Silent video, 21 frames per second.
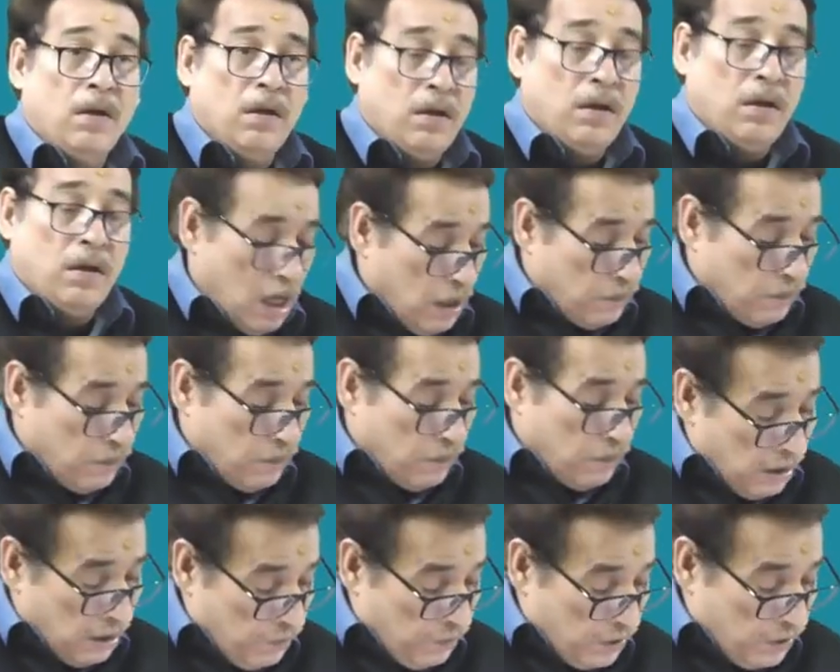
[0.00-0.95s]
After
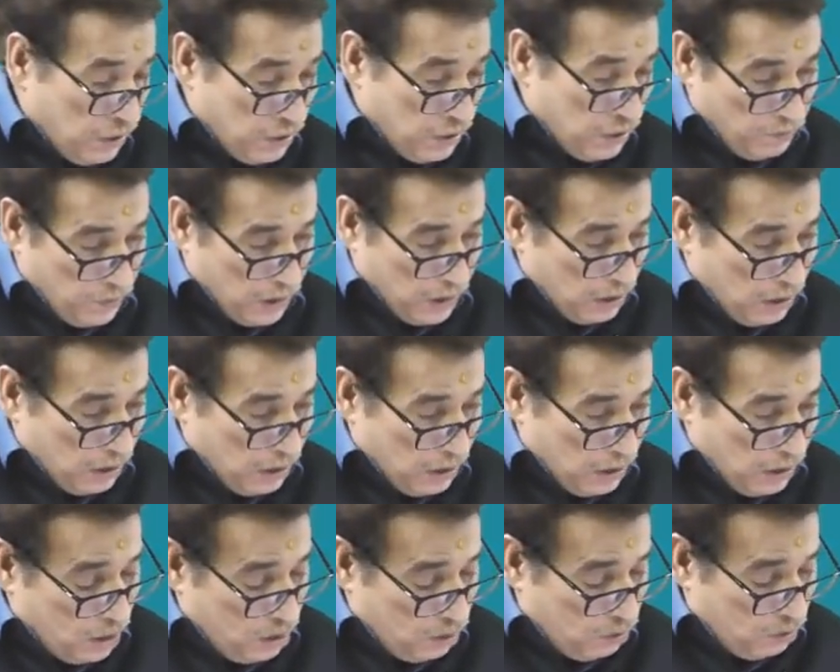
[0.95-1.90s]
having written branch
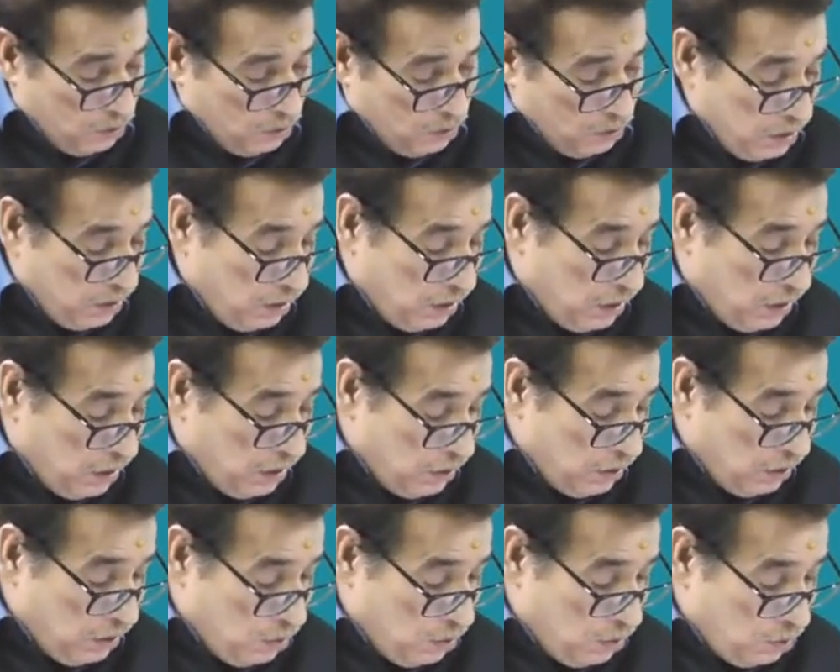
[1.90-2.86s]
account, then
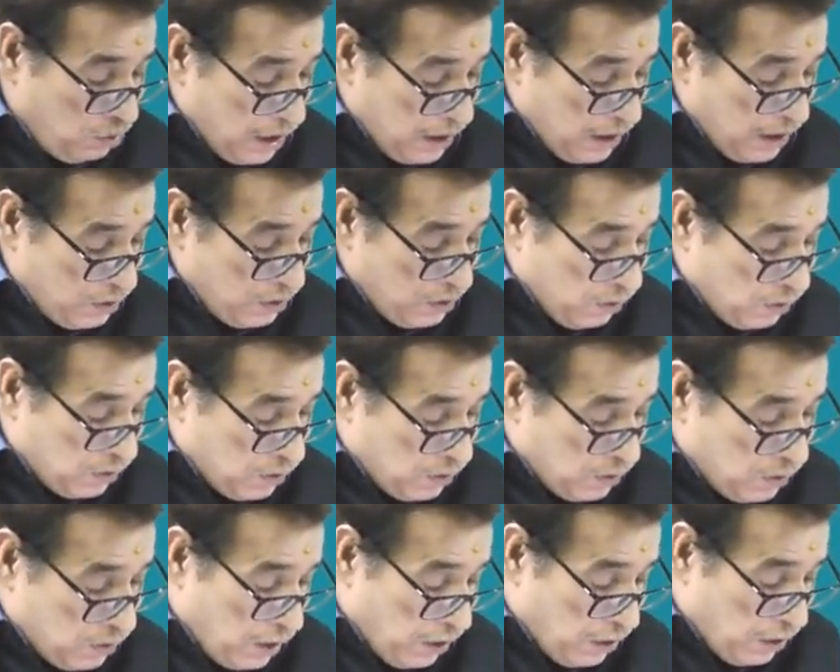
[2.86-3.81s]
you write also
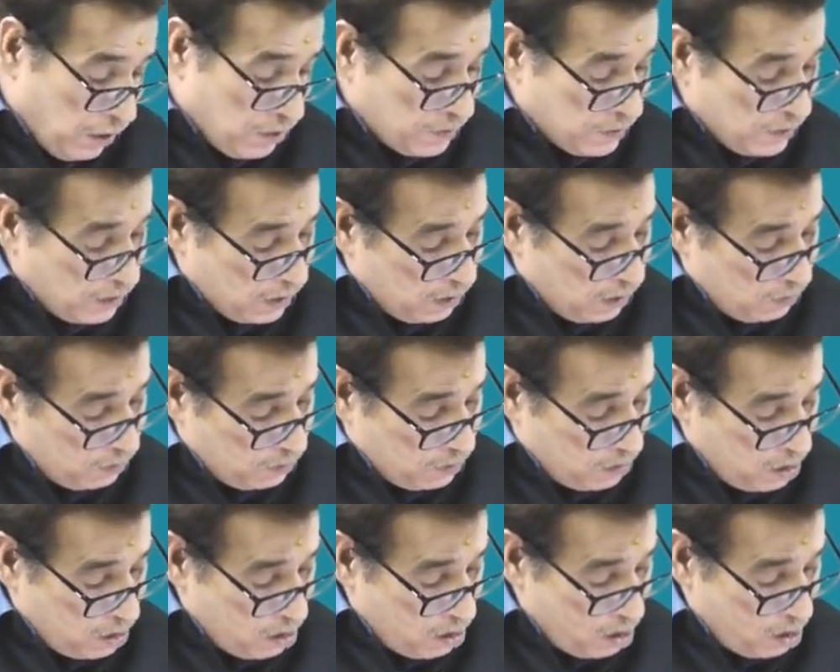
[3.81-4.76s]
debtors account.
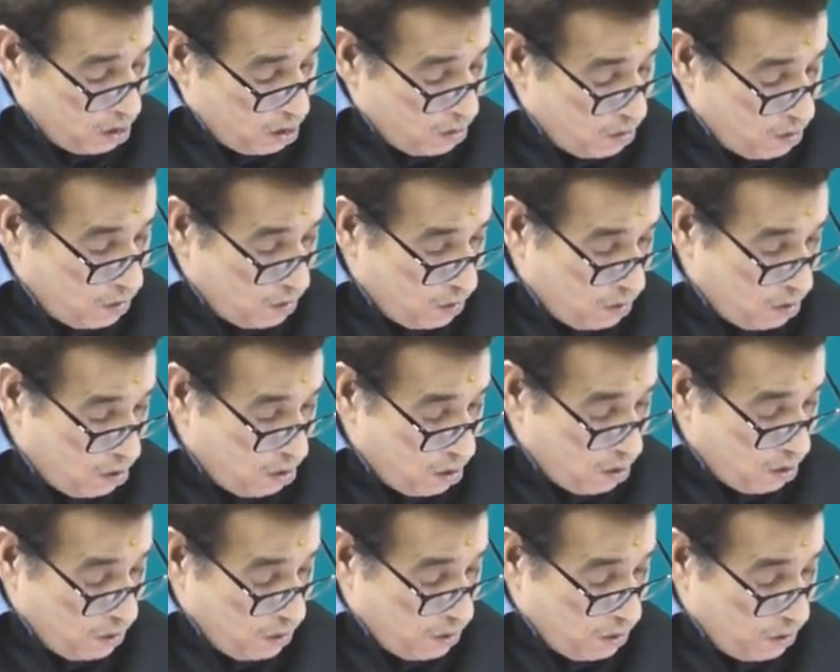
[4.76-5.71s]

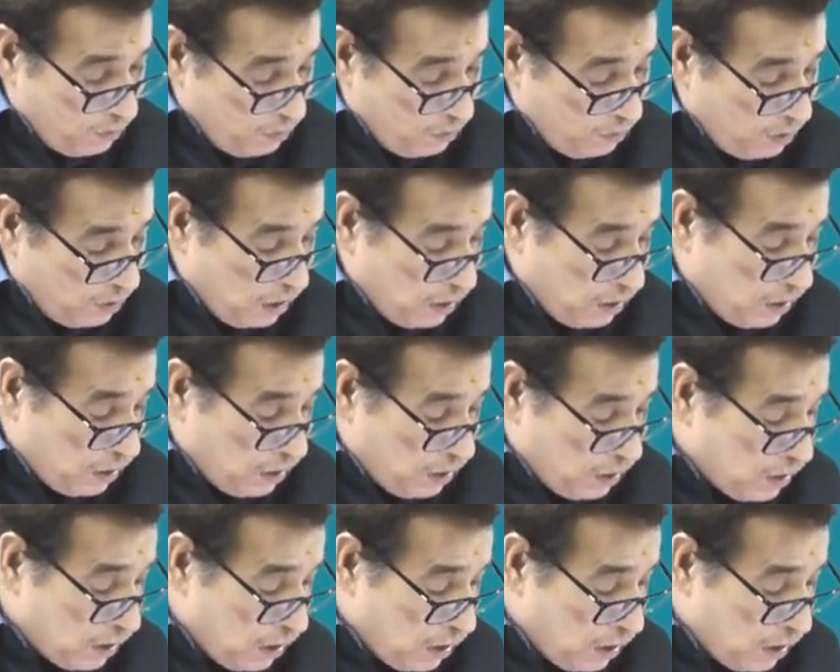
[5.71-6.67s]
Debtors
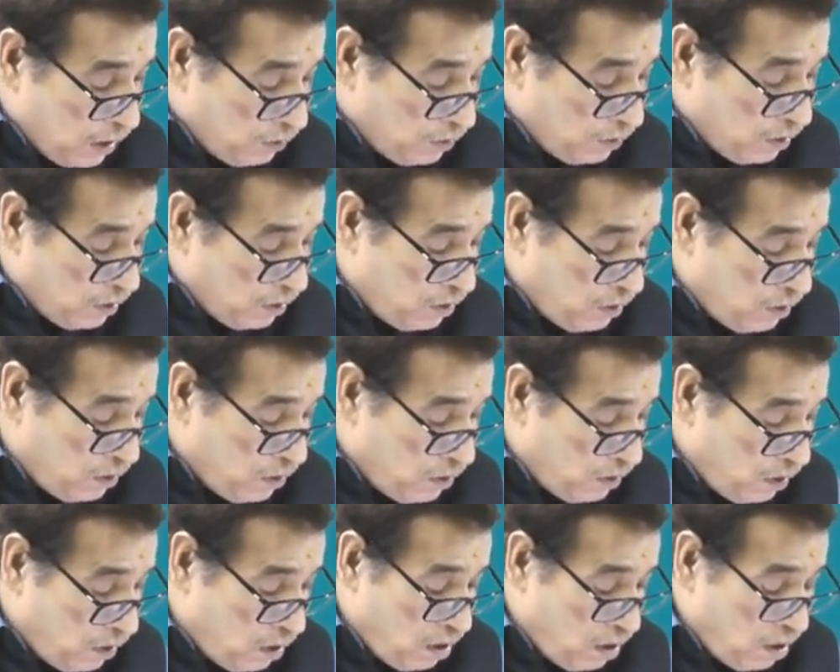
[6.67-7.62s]
account.
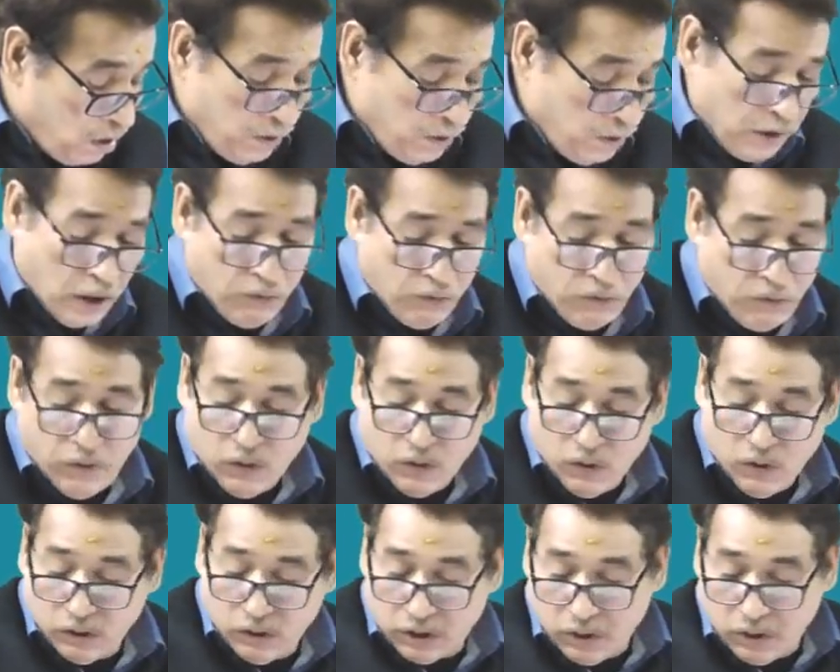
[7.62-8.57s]
Now we will
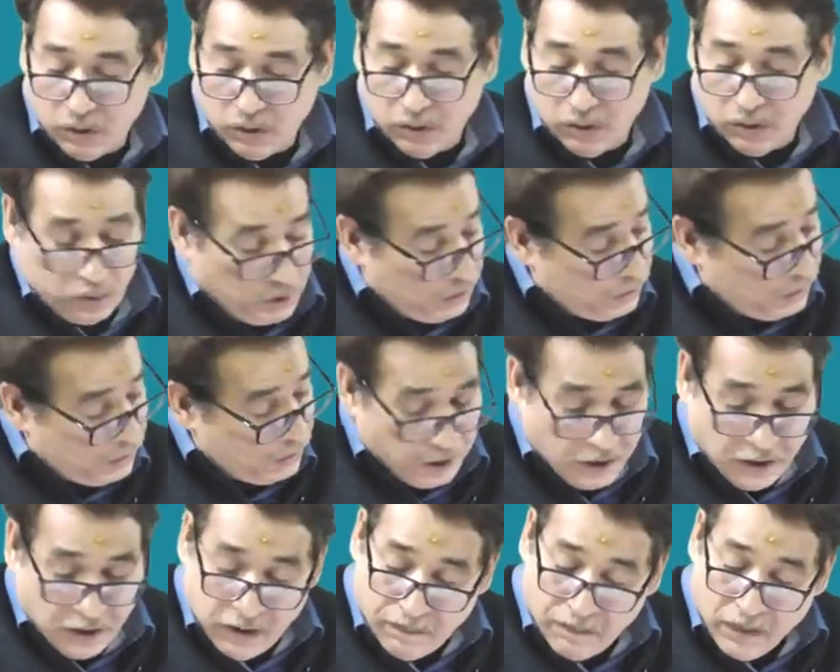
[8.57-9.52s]
go through the
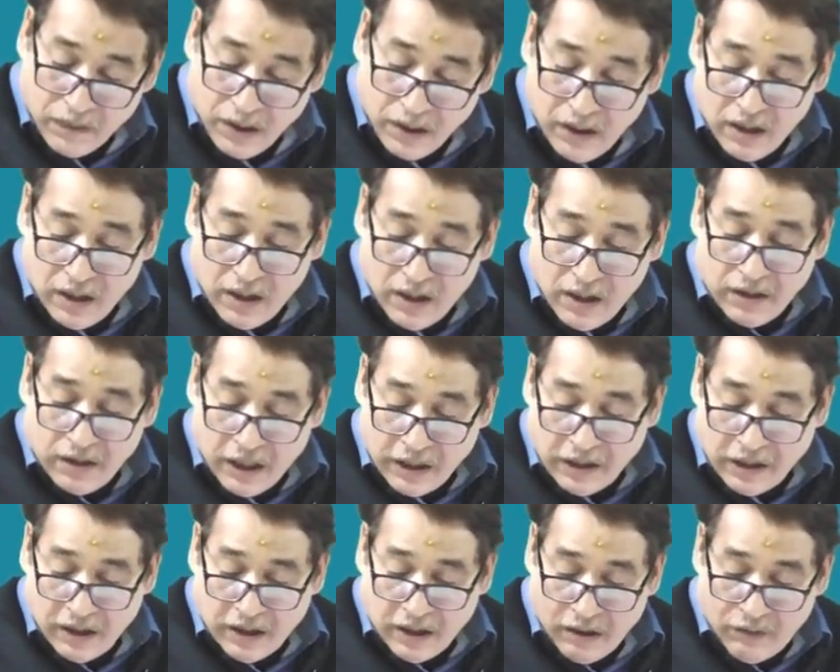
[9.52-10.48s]
data.
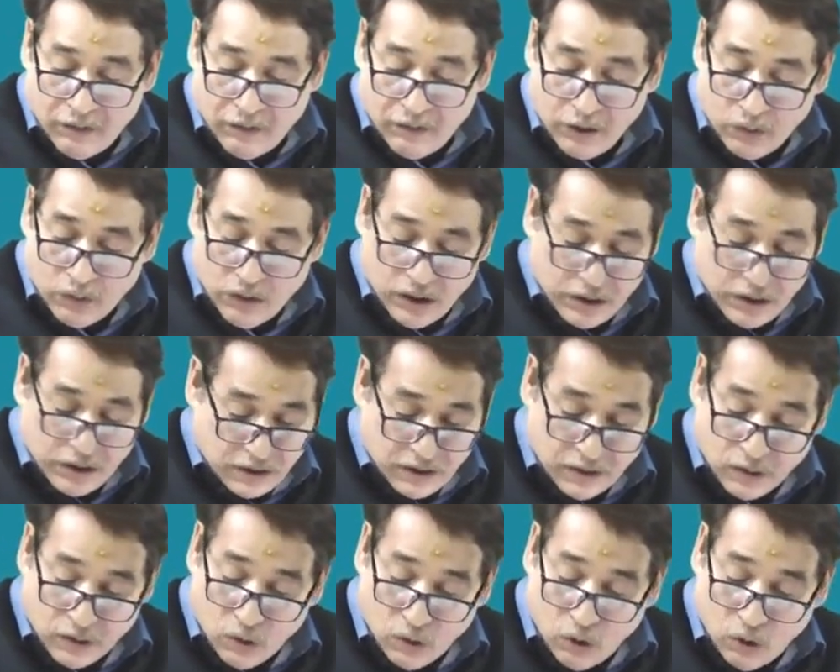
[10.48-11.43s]
Data given to us
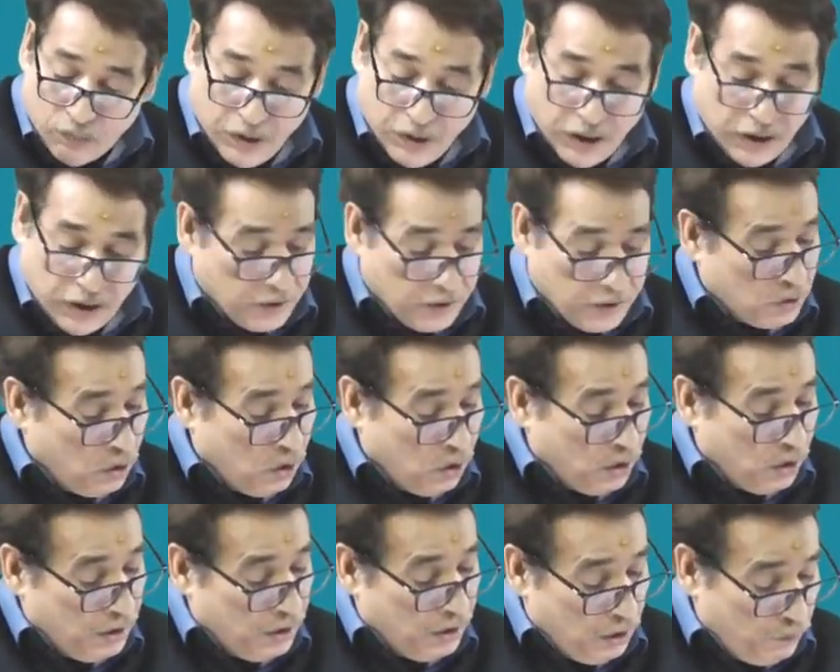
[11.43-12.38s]
is opening
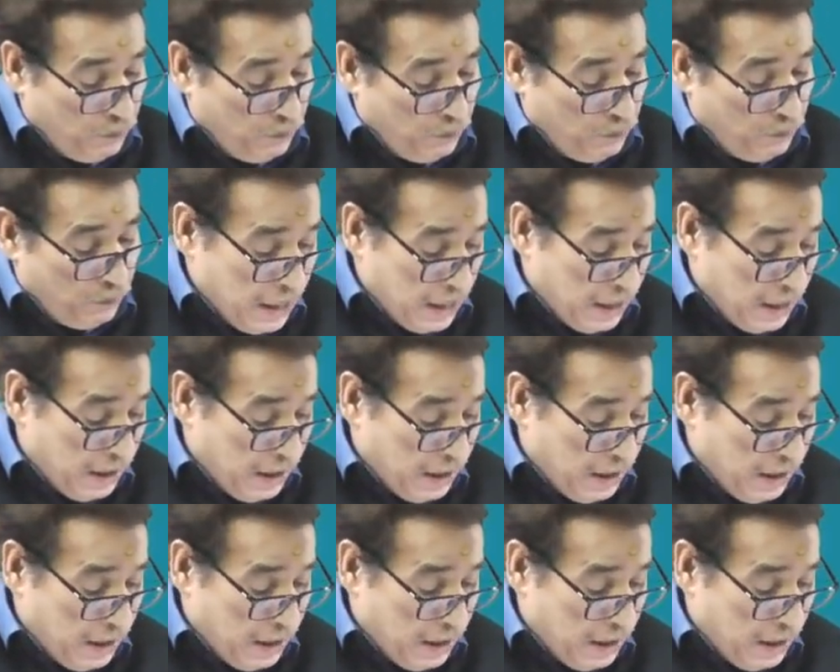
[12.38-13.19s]
stock. Now we have